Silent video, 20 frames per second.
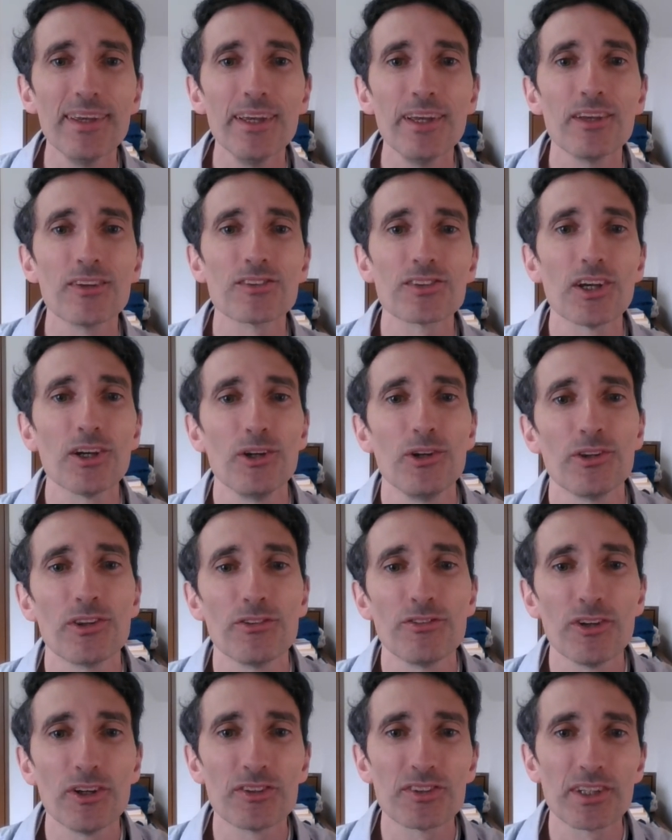So the
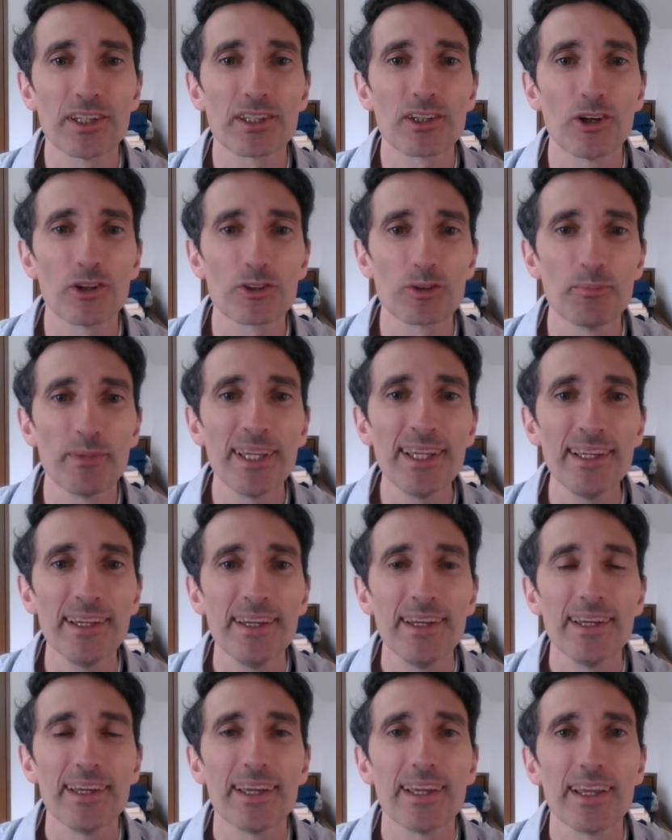first dichotomy
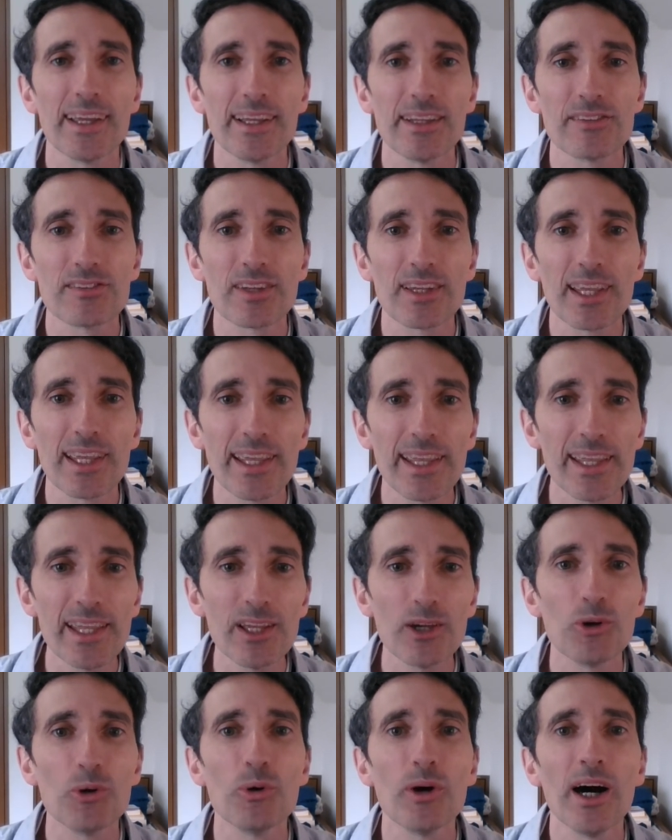is E
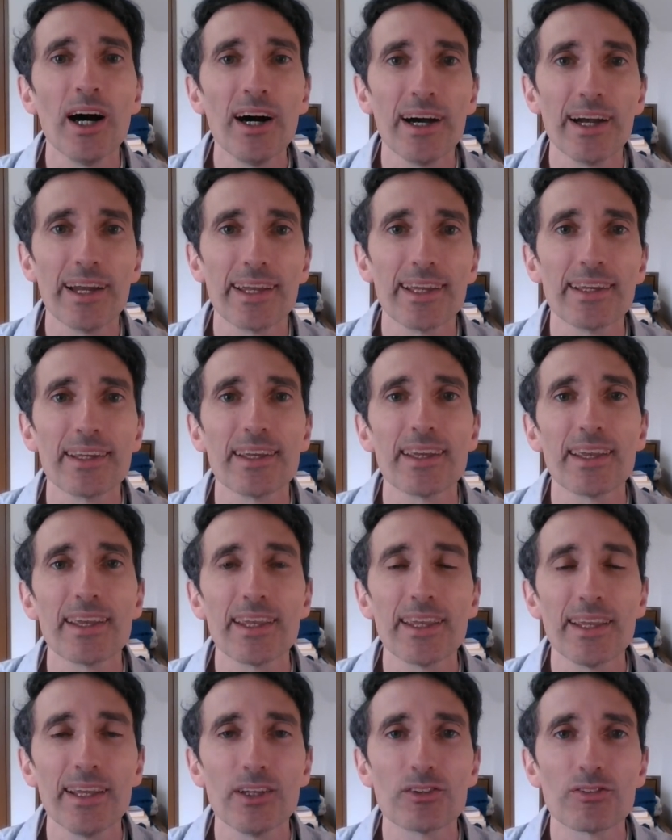or I.
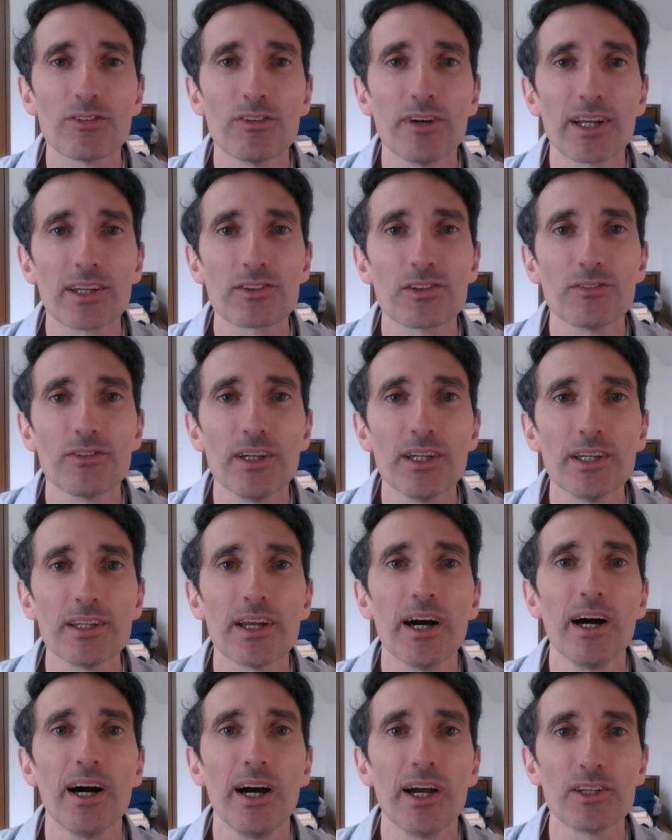E is for extrovert,
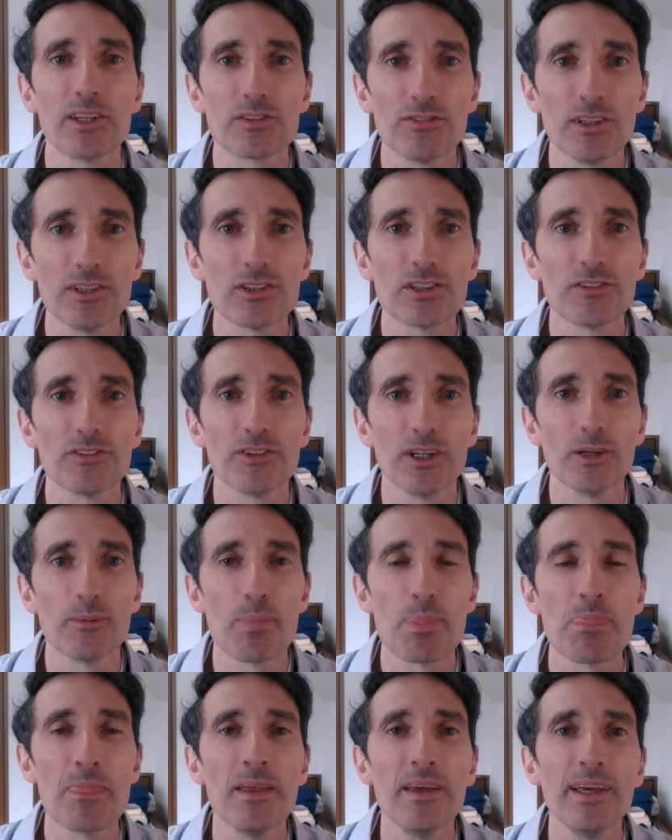I is for introvert.
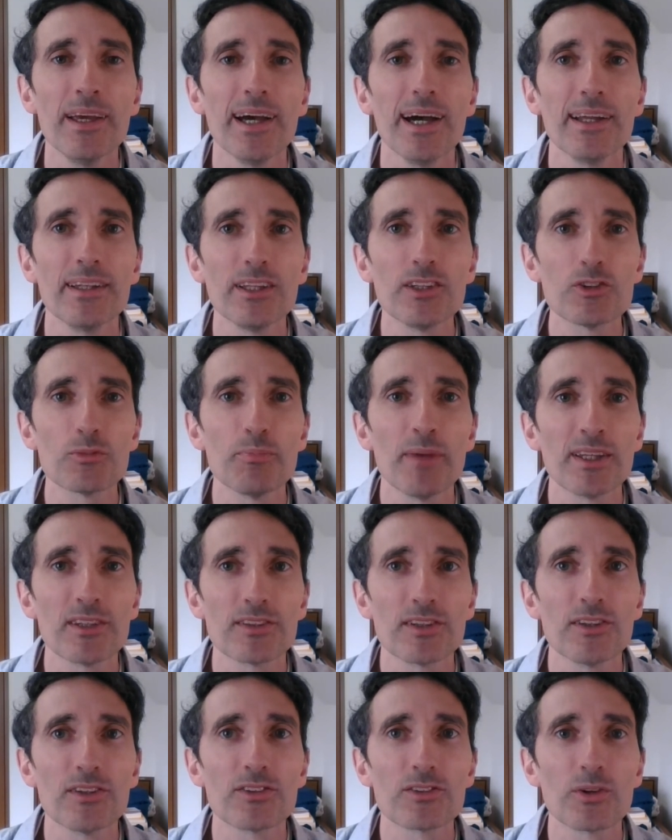And this
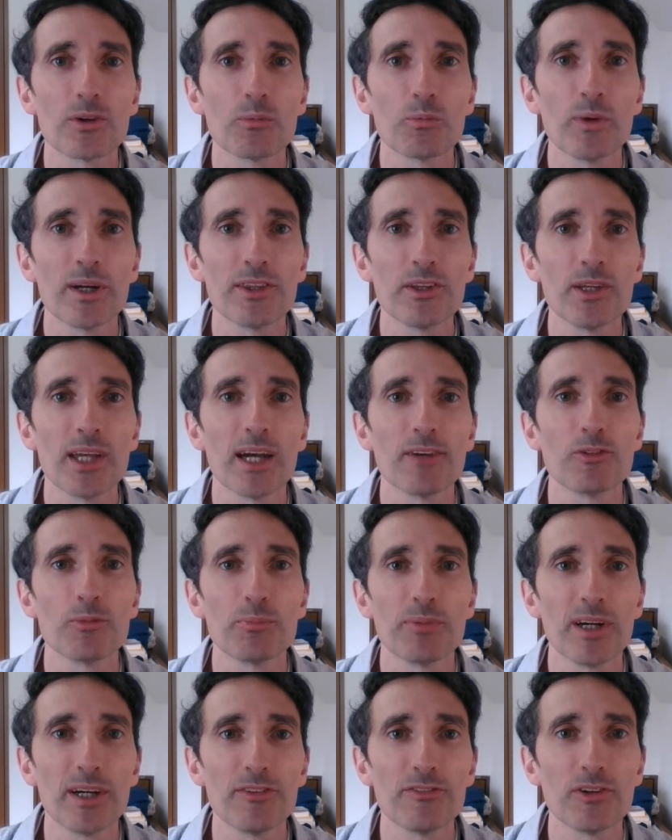measures whether you have a
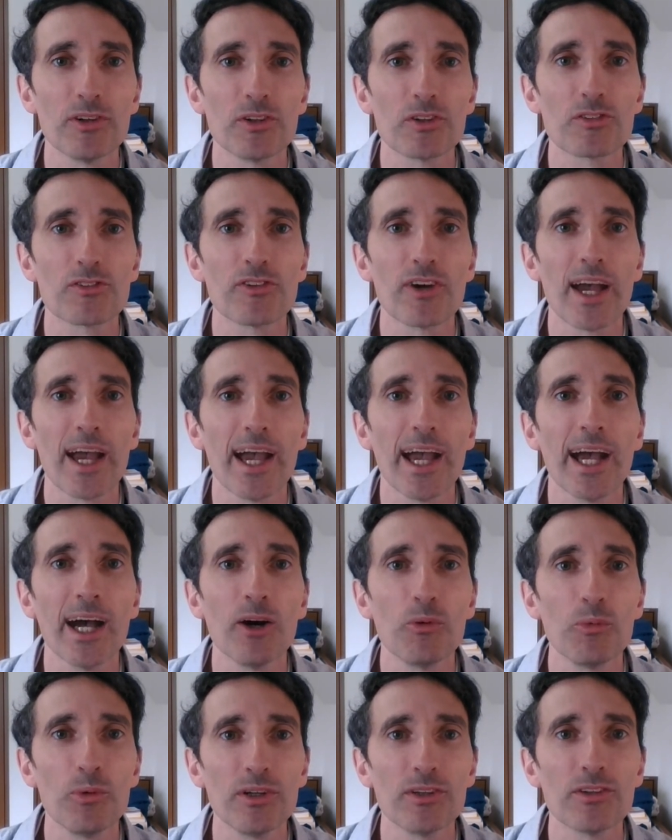preference for
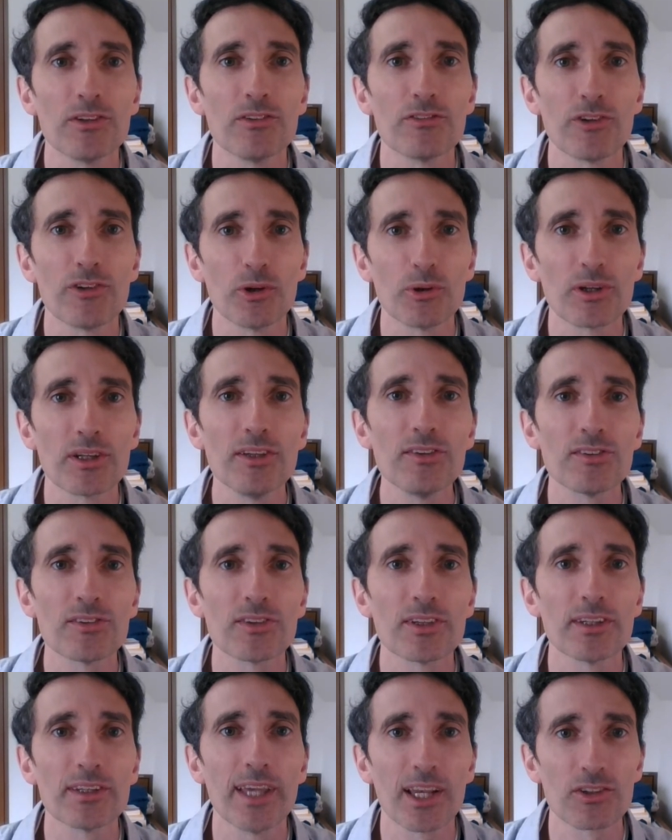outward focus,
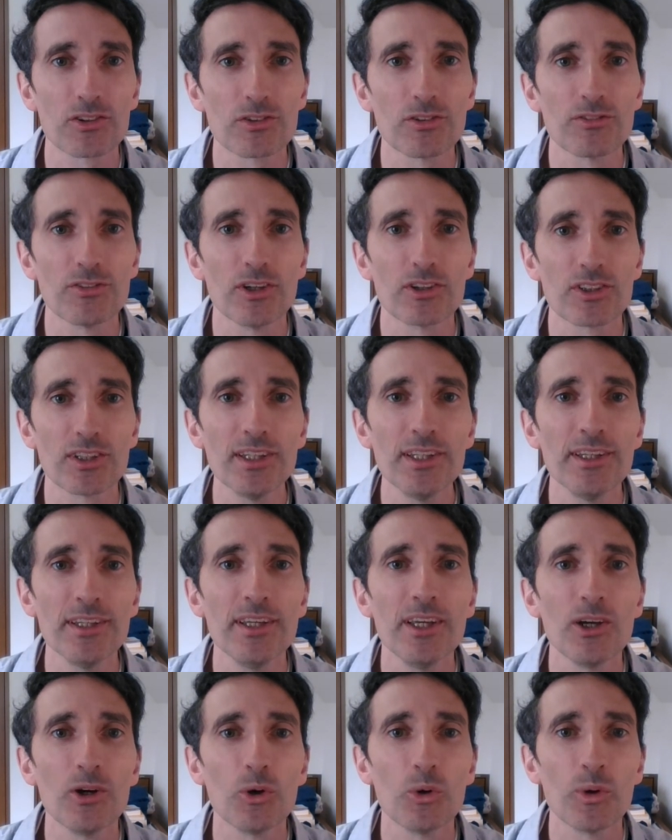extraversion,
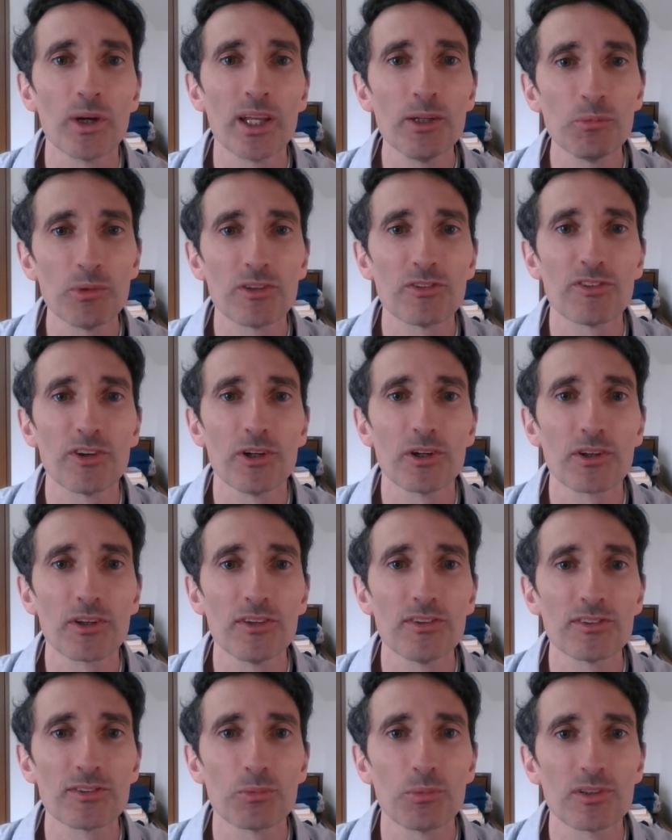or inward
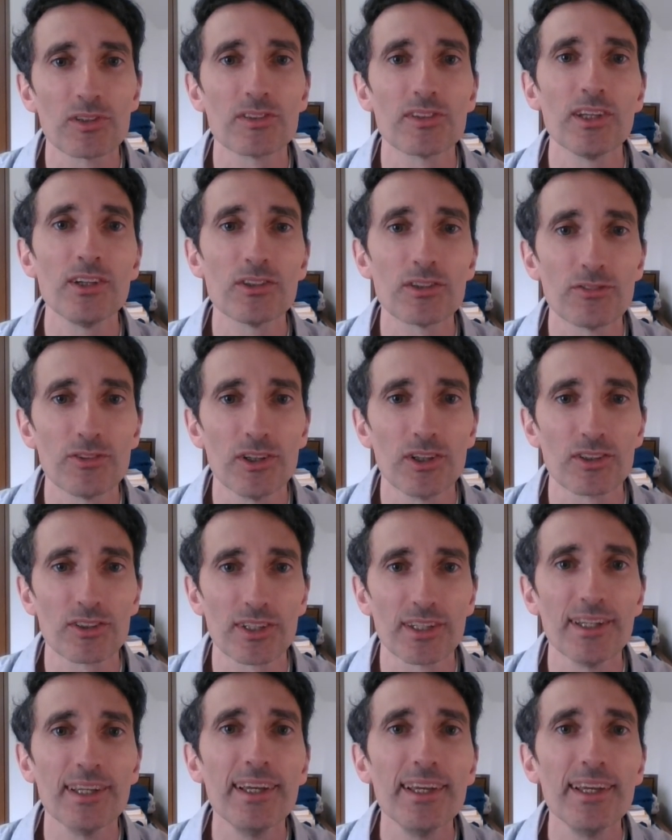focus, which is introversion.